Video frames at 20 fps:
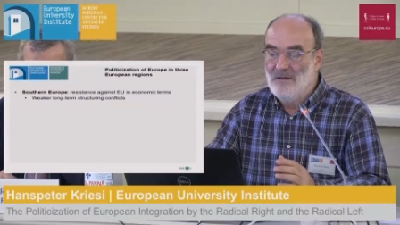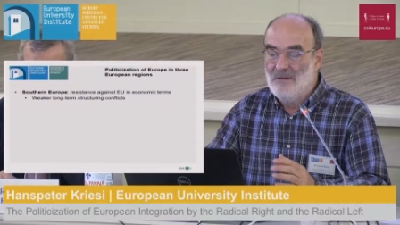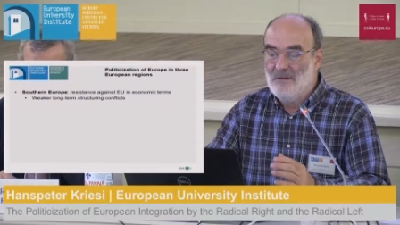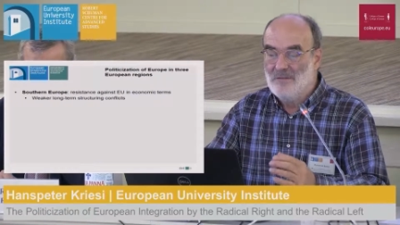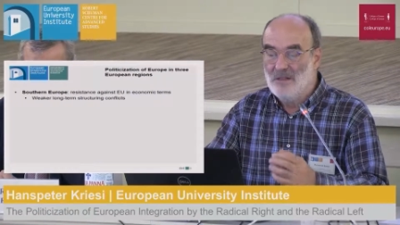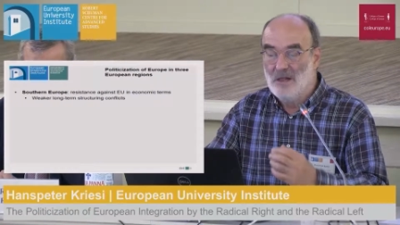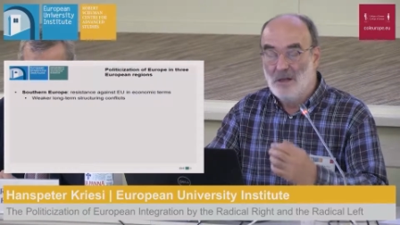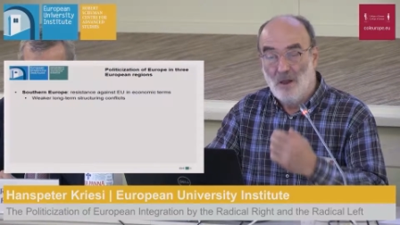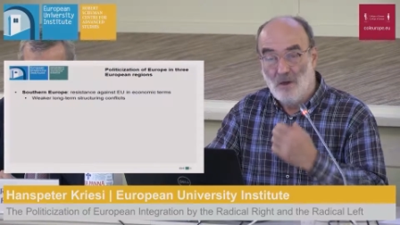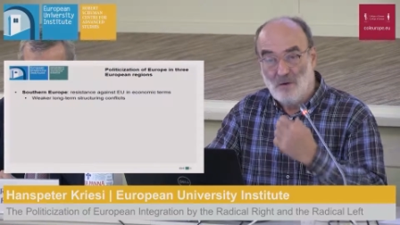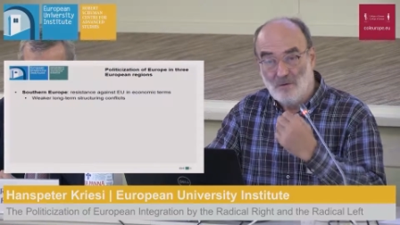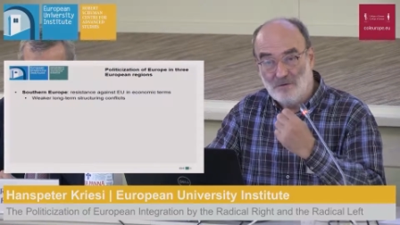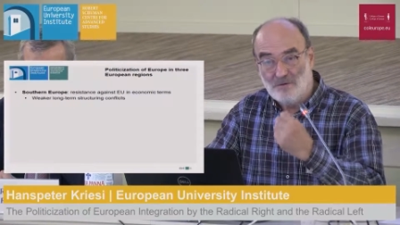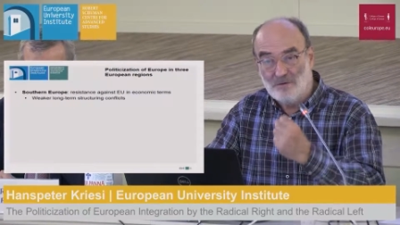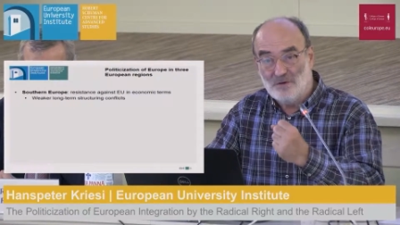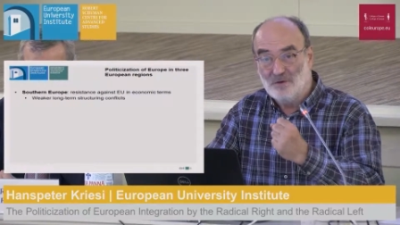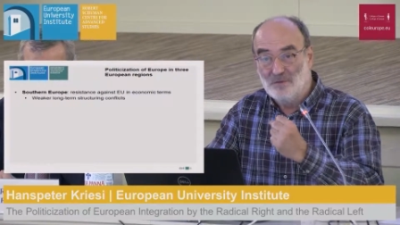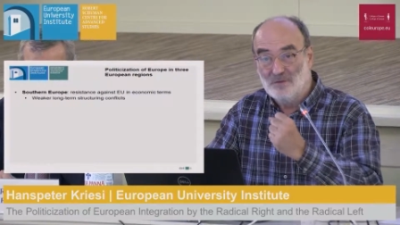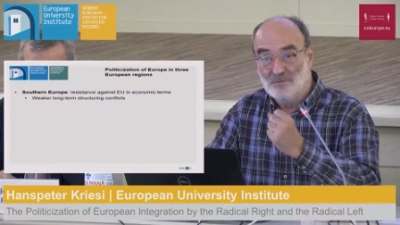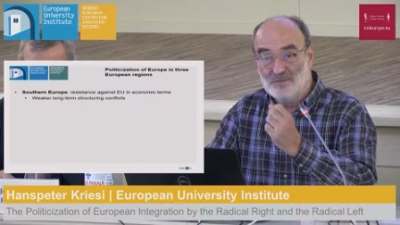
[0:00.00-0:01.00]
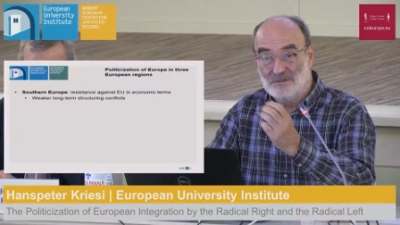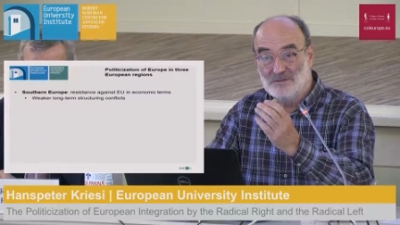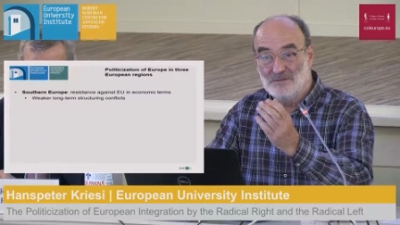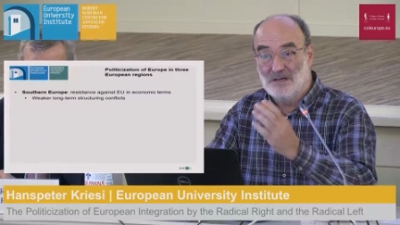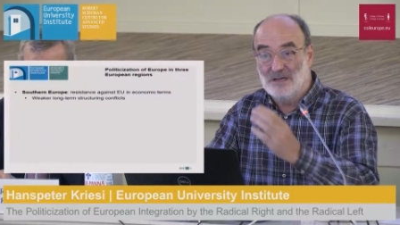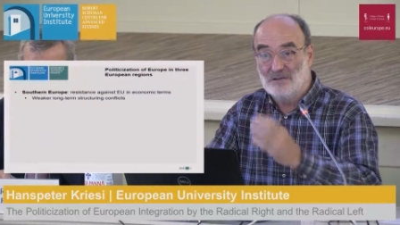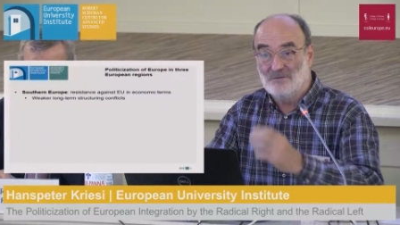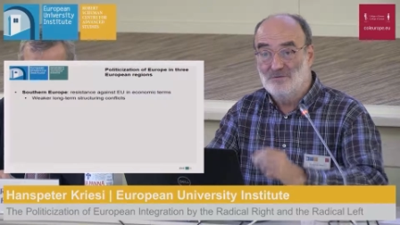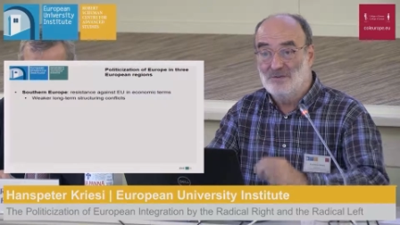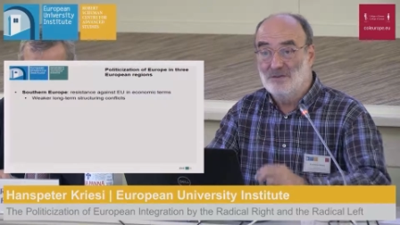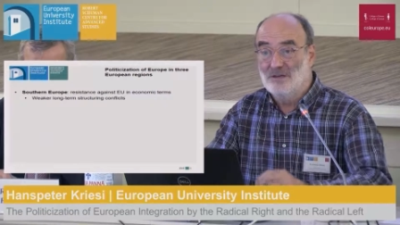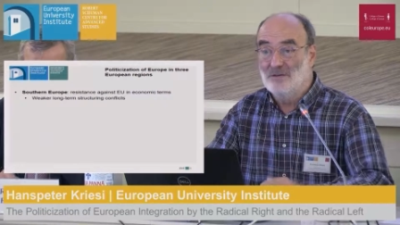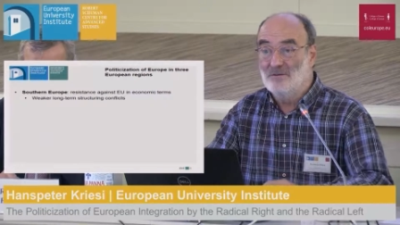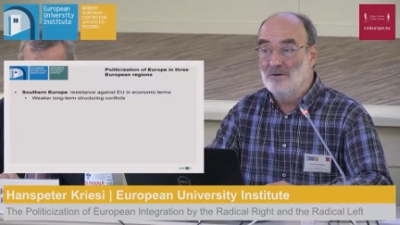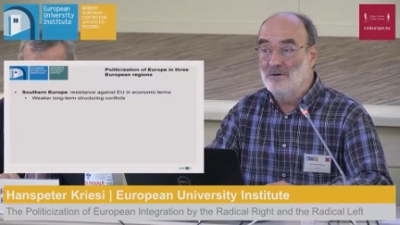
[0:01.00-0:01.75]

The long-term structuring